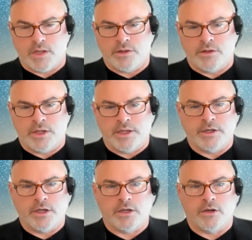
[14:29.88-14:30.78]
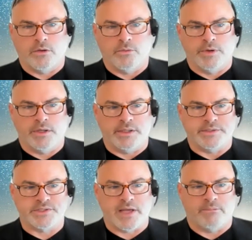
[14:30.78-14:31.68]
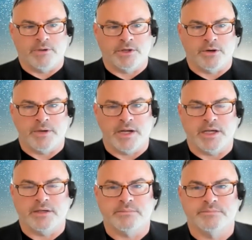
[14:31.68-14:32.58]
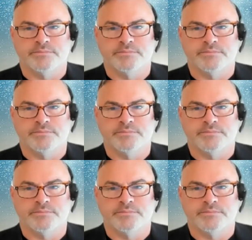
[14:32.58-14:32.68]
And then release that when you're ready.